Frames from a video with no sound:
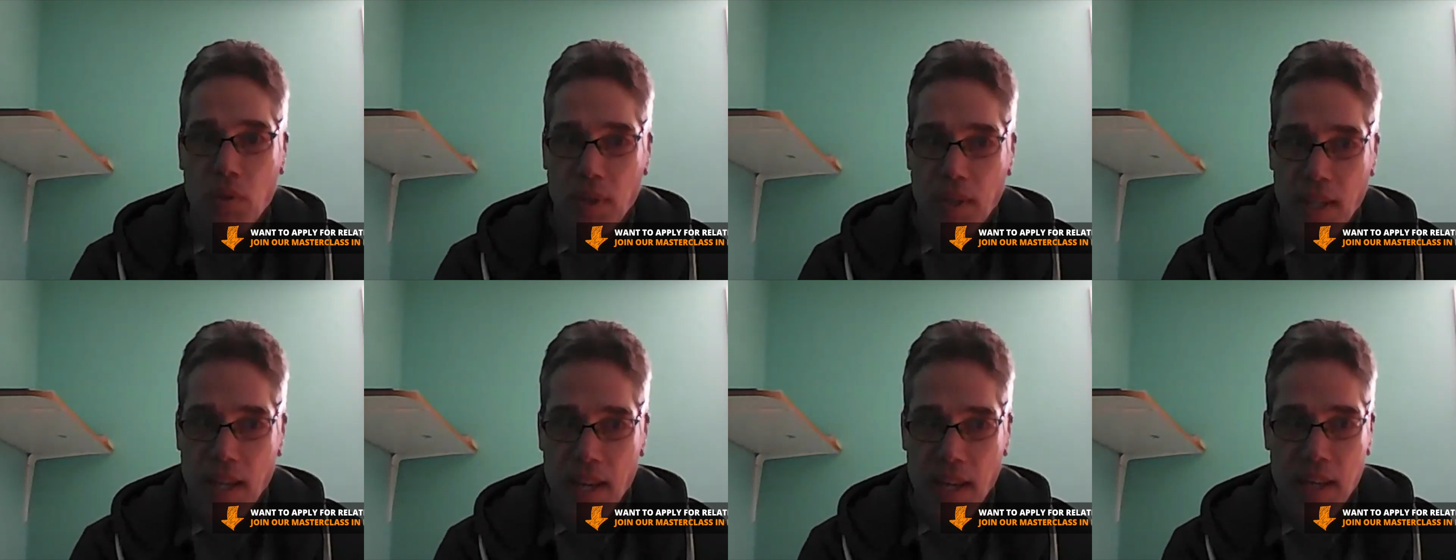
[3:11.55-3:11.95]

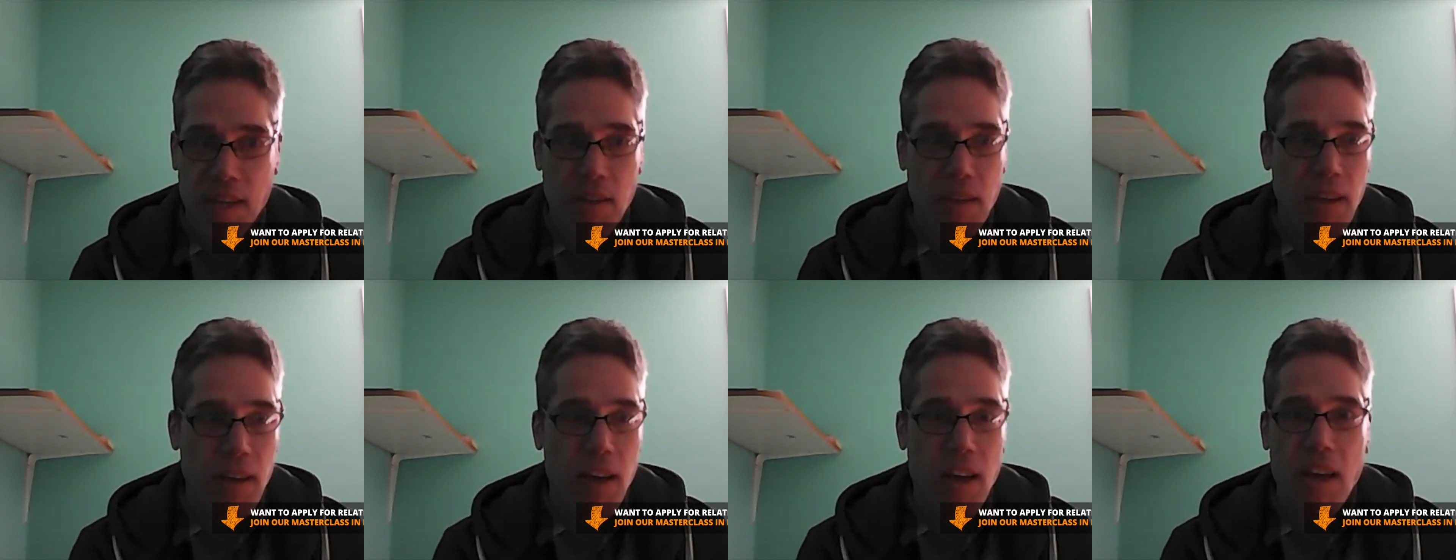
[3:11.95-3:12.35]
take
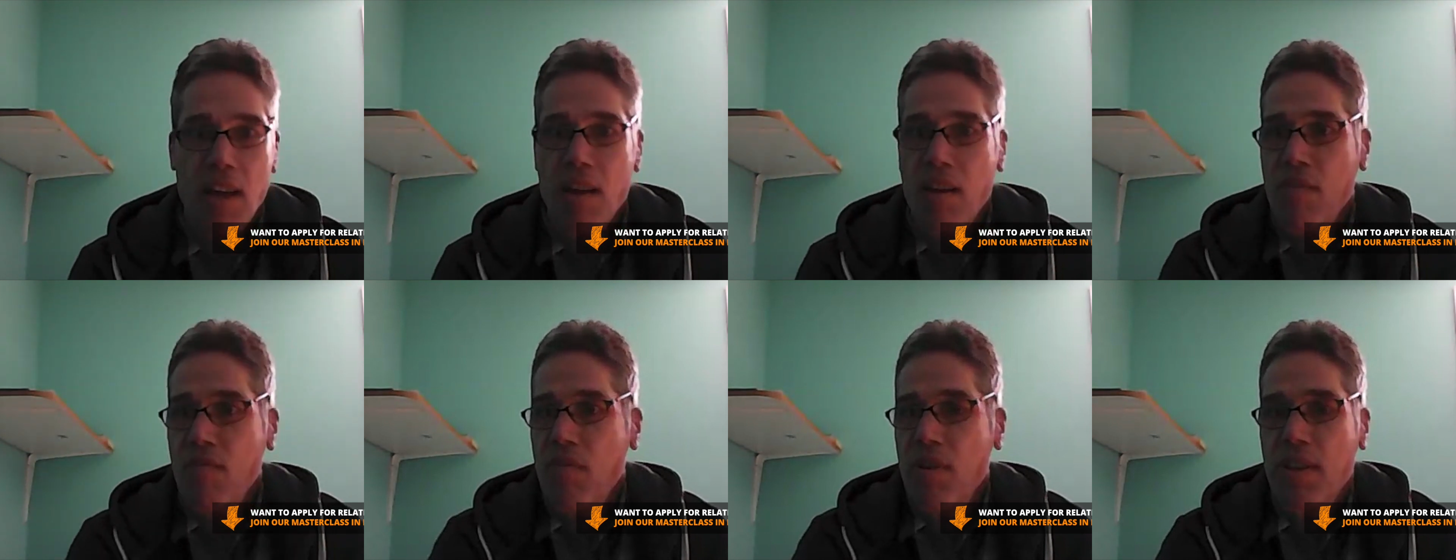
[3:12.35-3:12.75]

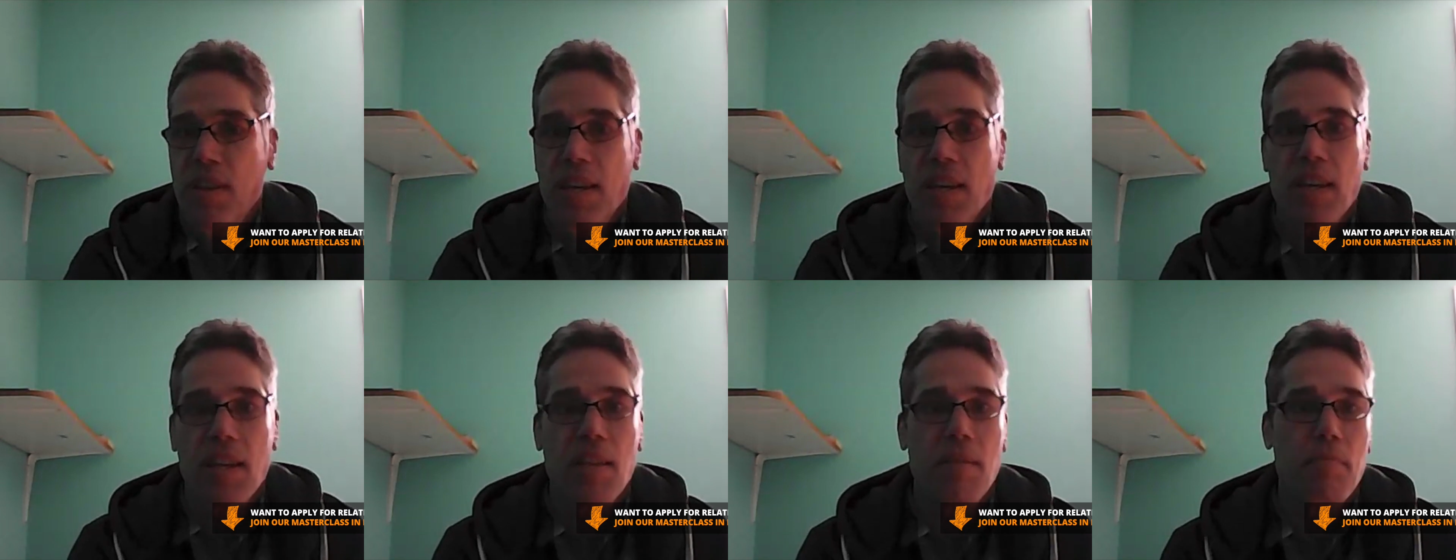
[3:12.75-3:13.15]

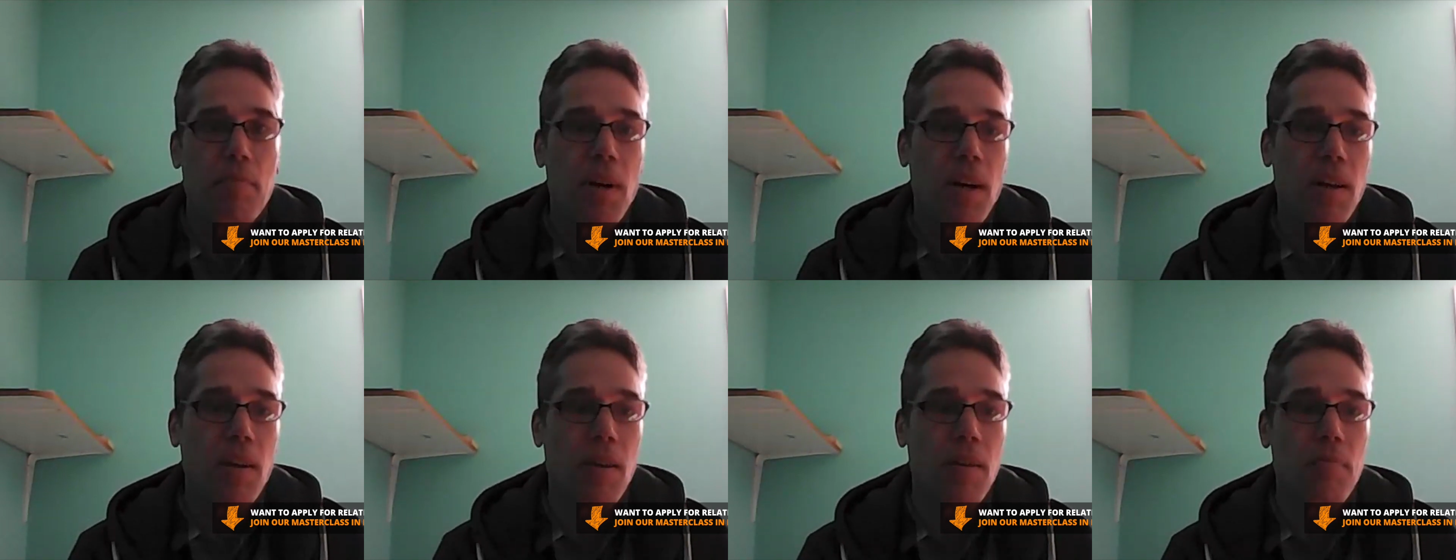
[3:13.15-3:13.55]
everything
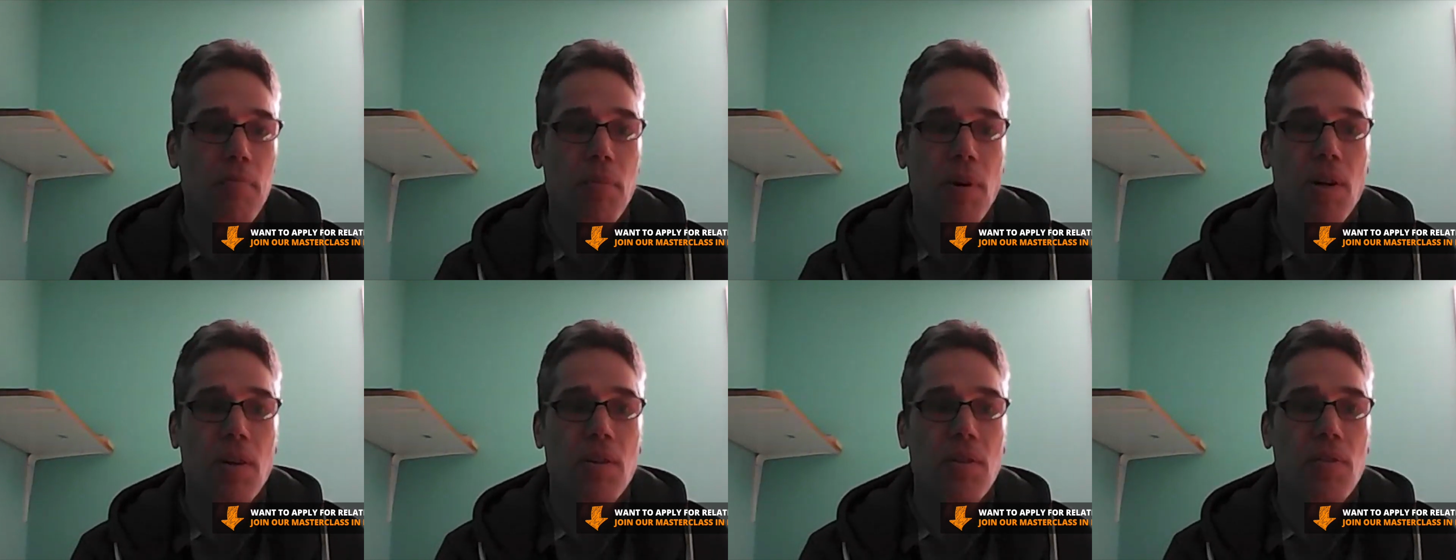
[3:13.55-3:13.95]
my
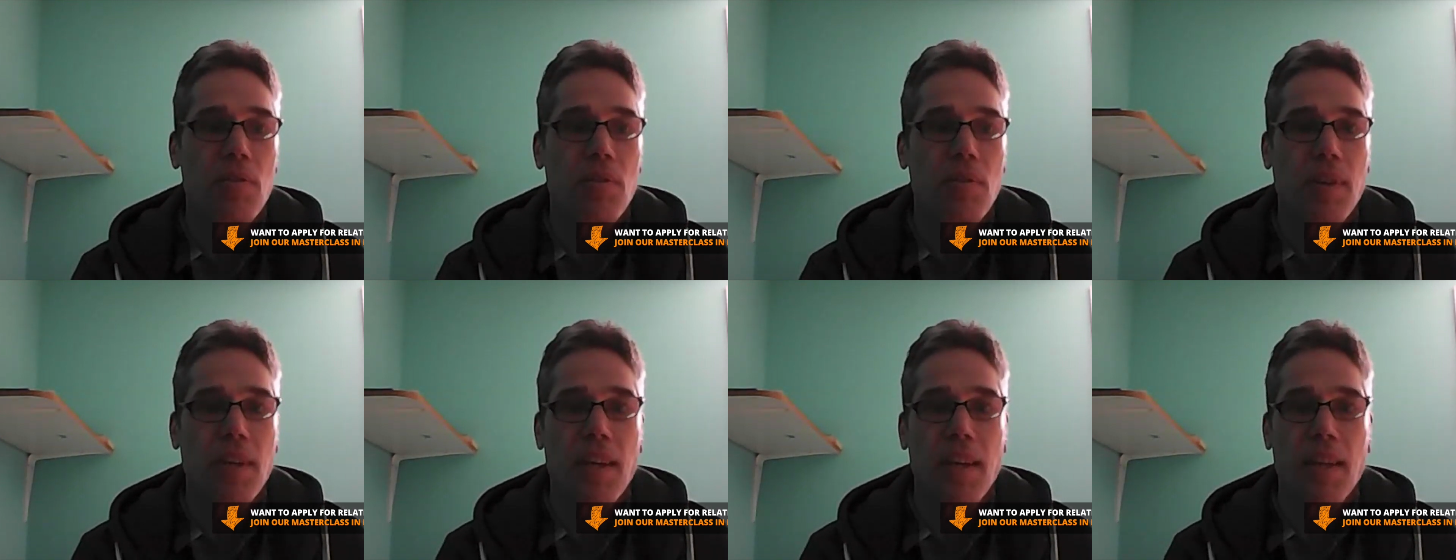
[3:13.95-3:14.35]

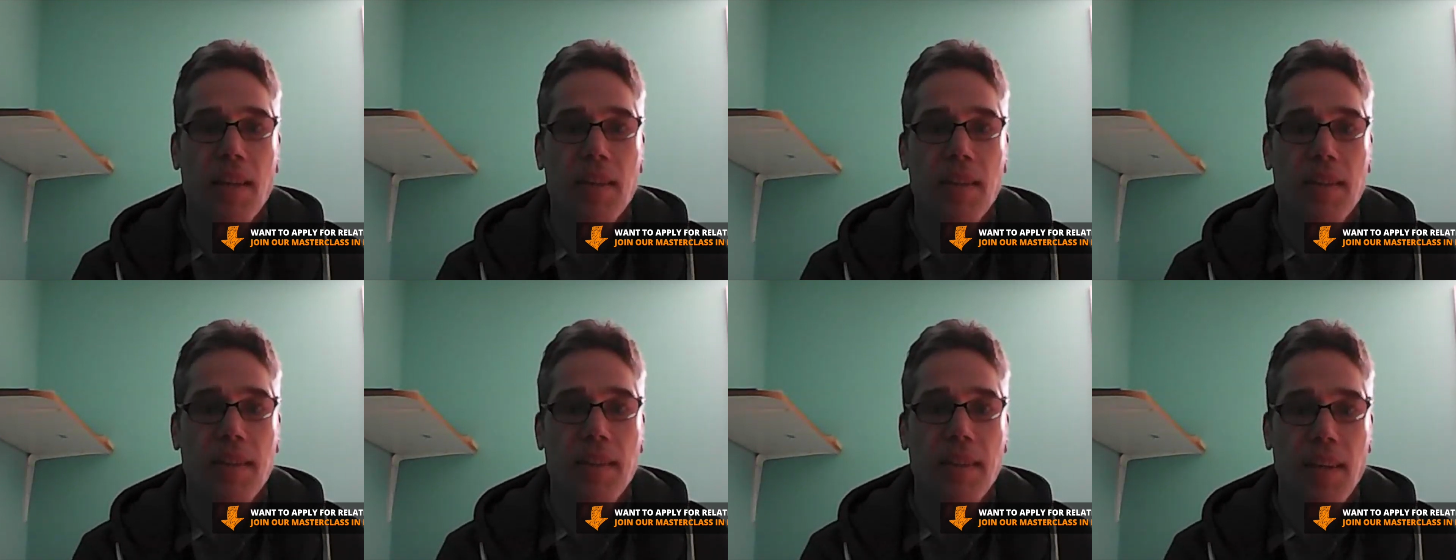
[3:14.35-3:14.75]
partner can
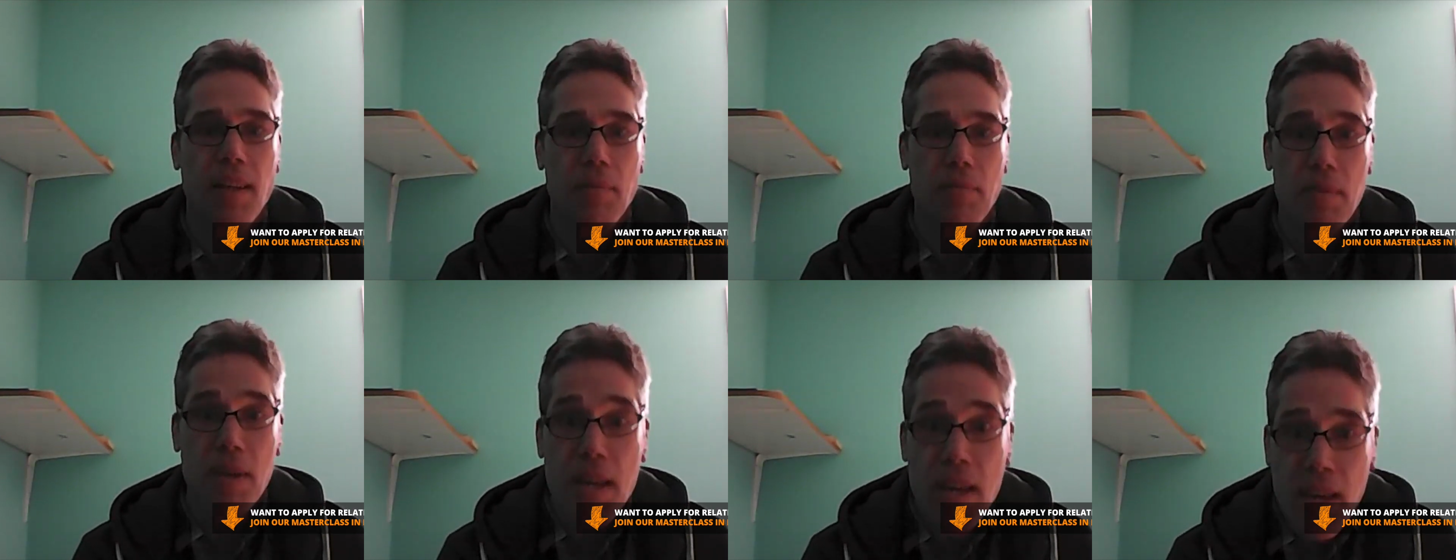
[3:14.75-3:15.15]

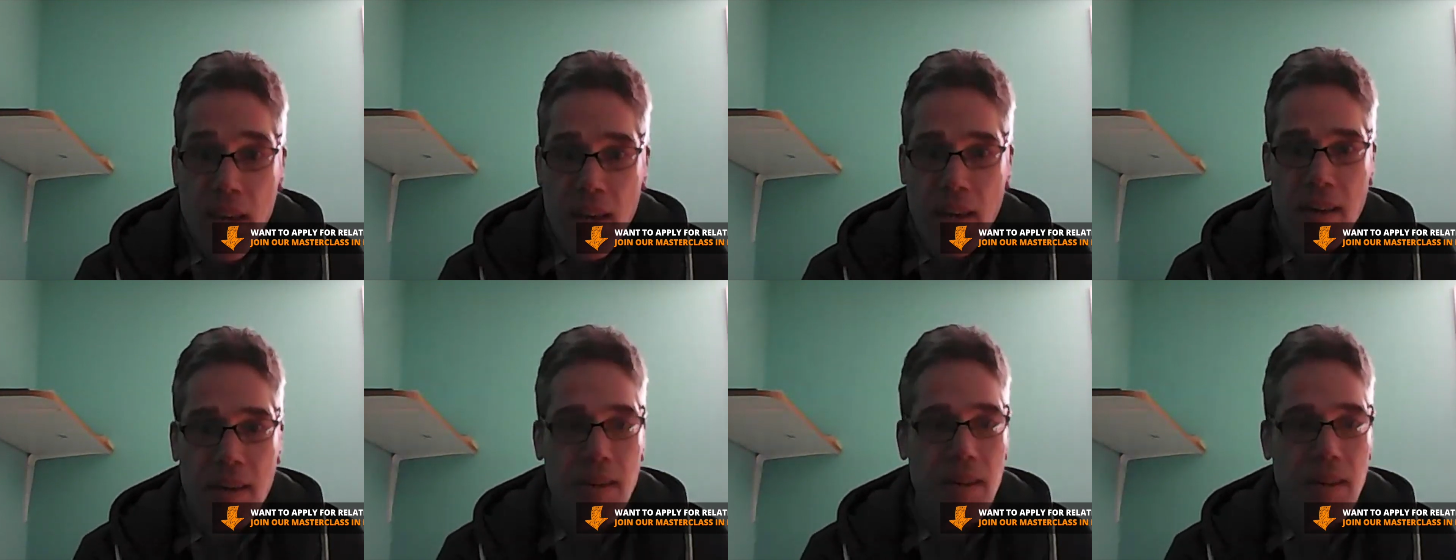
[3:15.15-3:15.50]
tell me.